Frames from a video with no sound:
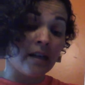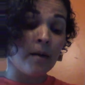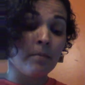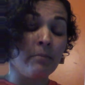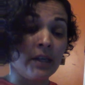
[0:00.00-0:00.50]

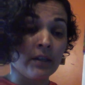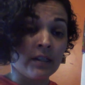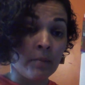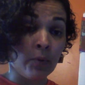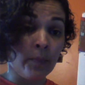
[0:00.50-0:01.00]
some
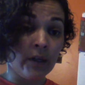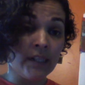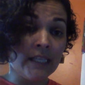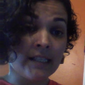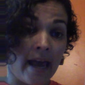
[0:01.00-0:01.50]
simple
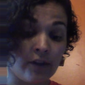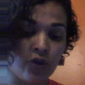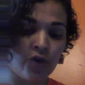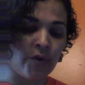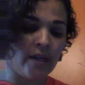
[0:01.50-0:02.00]
buildings and a
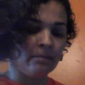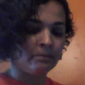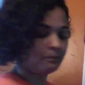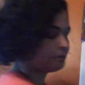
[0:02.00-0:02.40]
tree.